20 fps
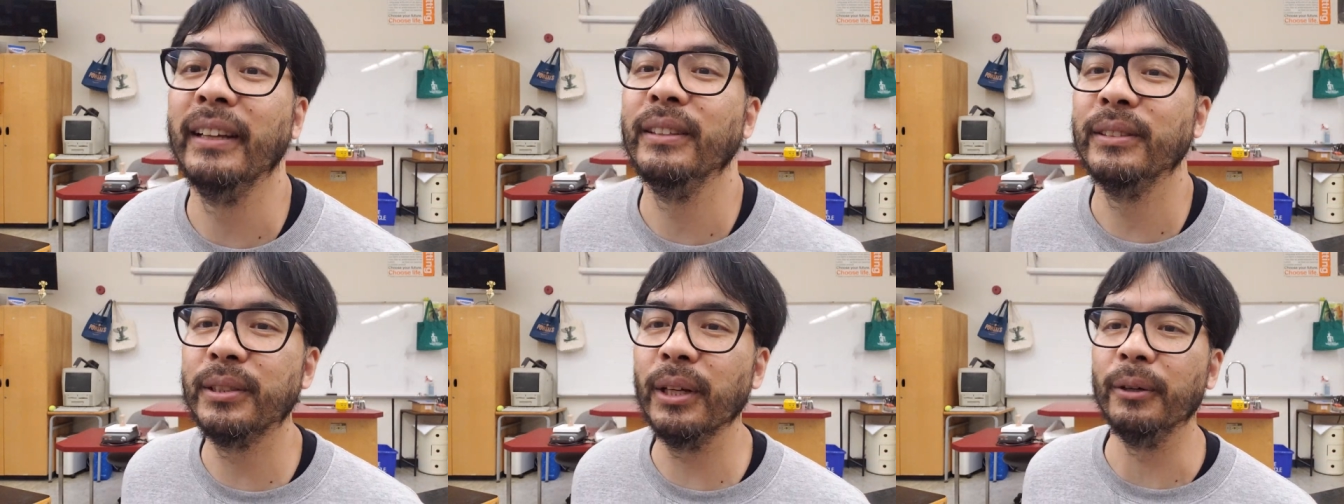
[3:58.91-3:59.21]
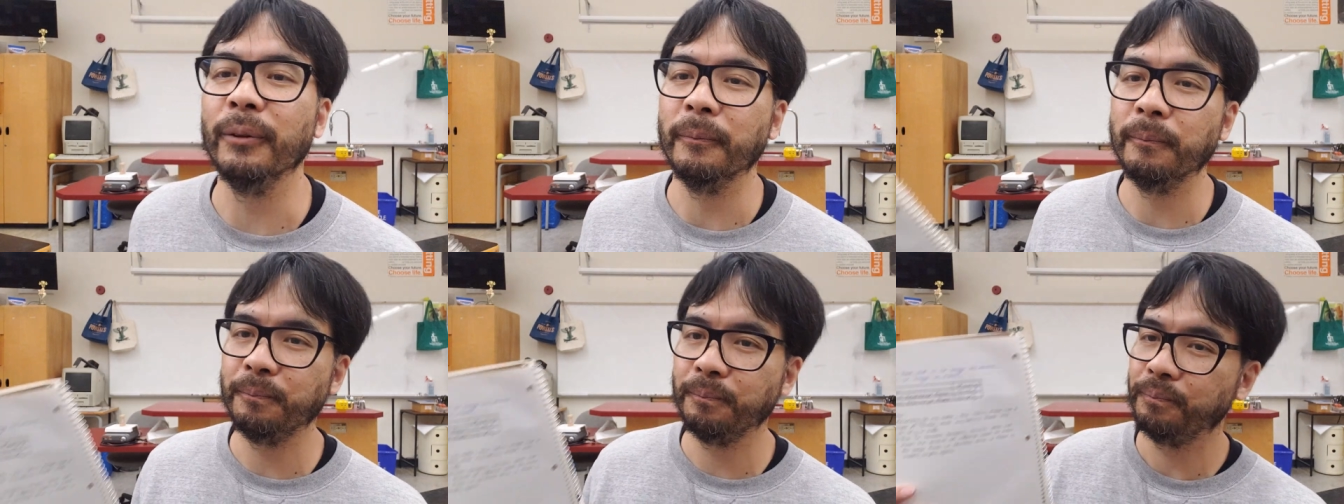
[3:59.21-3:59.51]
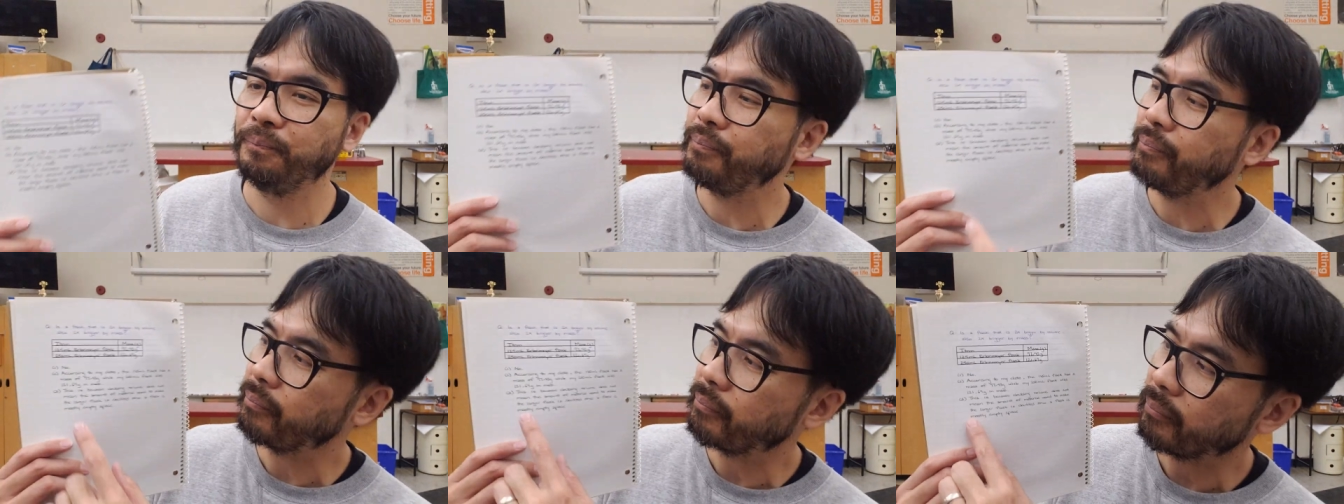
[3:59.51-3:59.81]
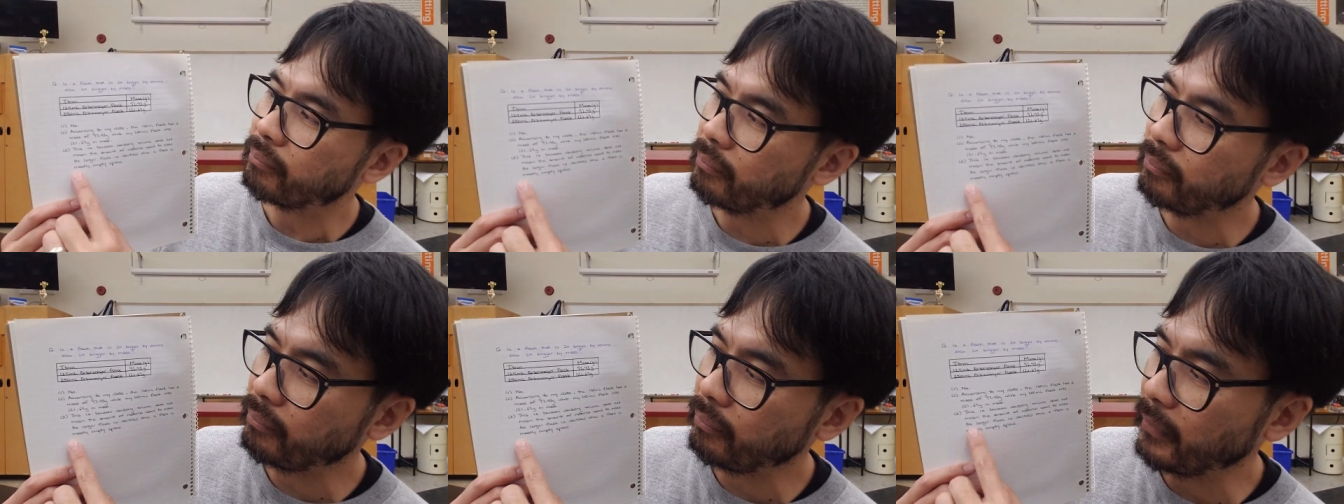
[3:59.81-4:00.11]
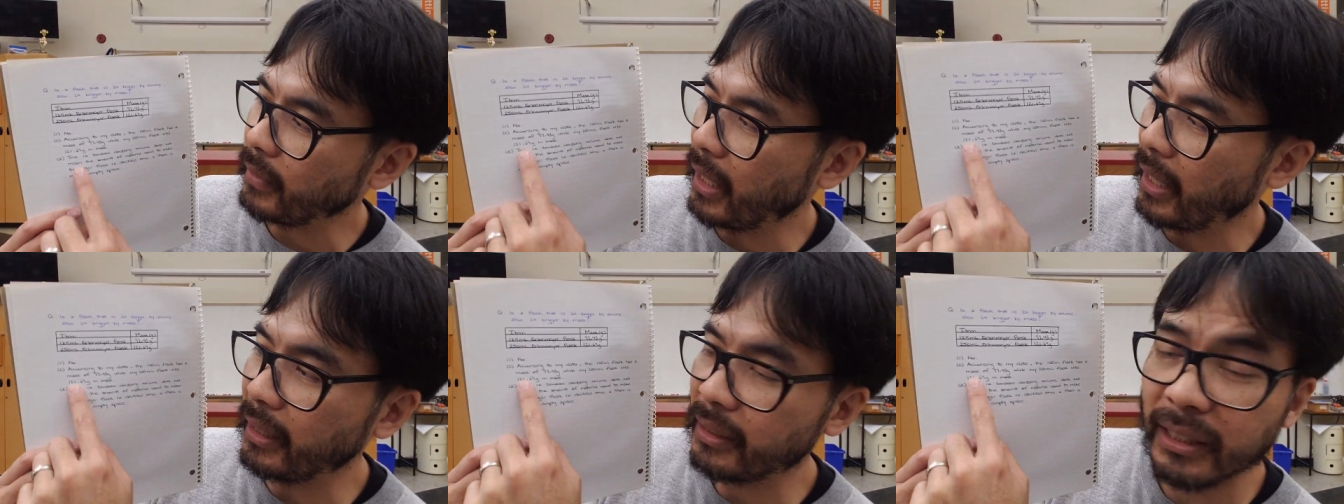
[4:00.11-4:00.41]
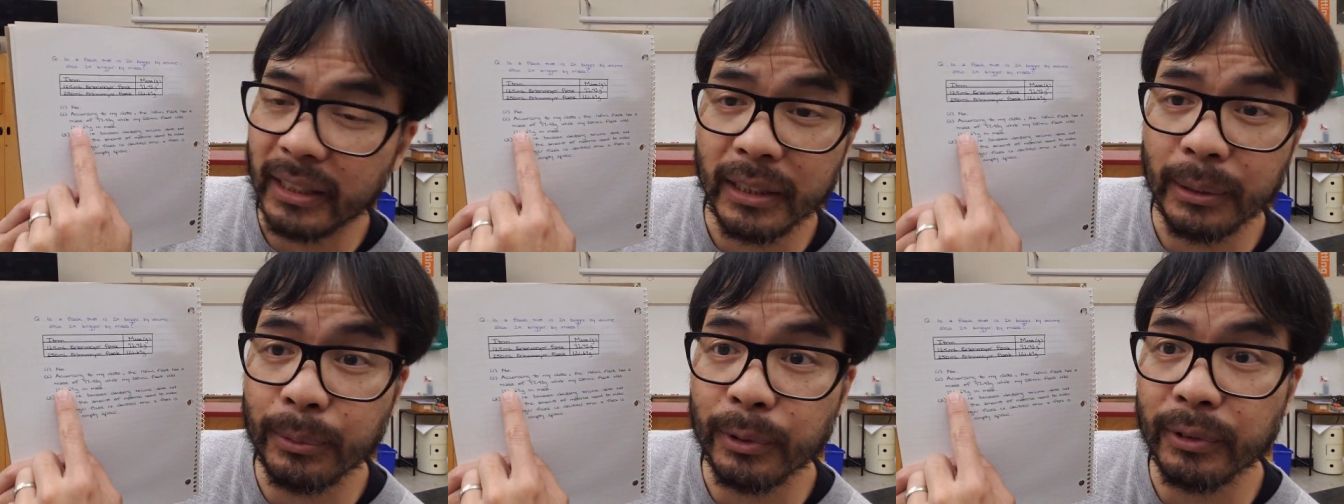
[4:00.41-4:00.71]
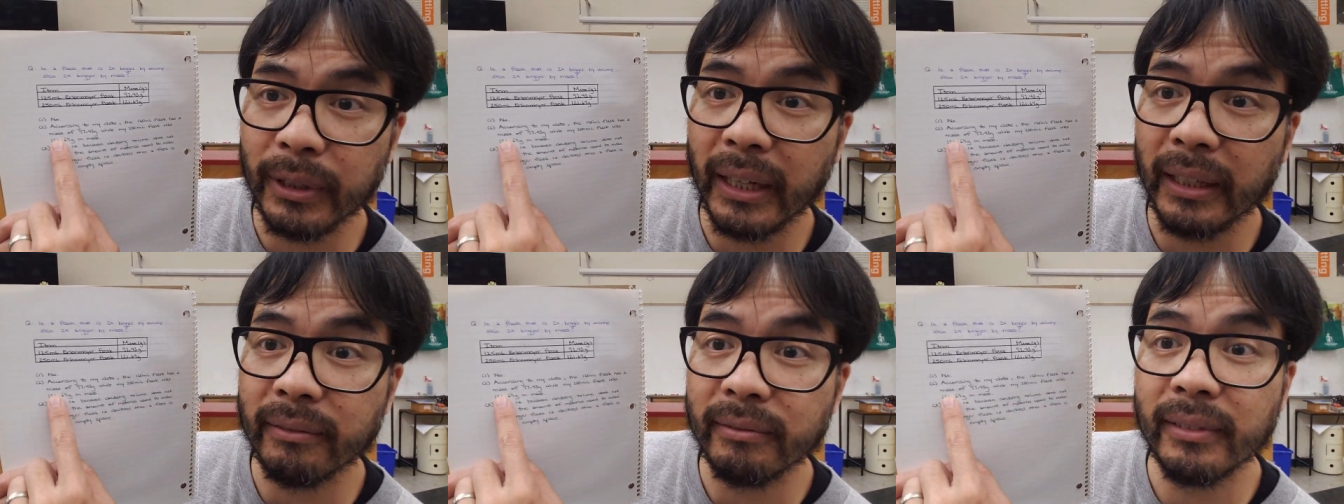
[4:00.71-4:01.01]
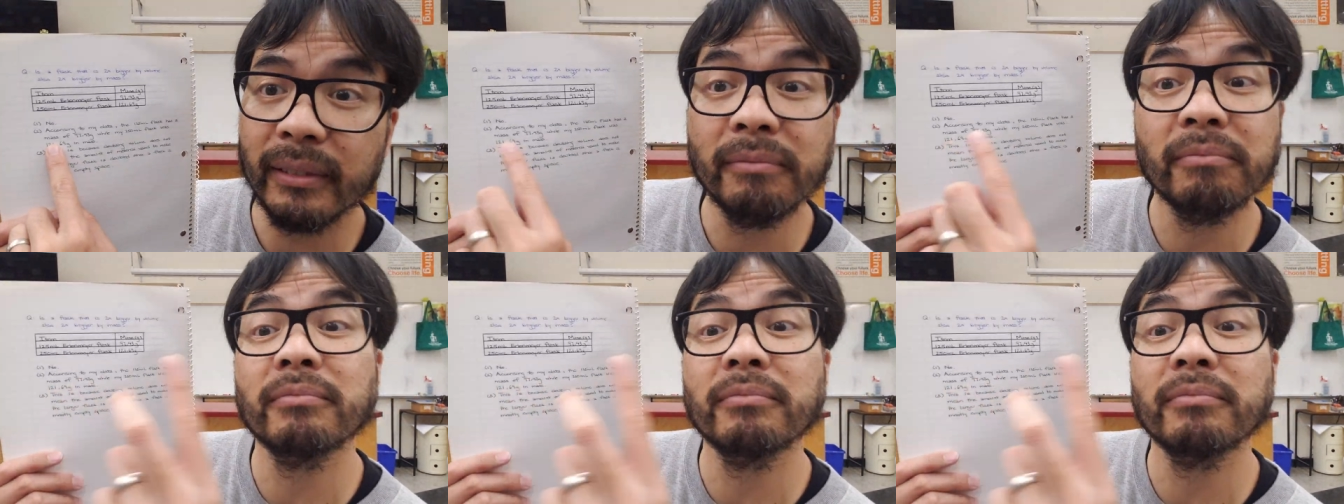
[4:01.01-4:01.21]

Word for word: So, I tell them to write.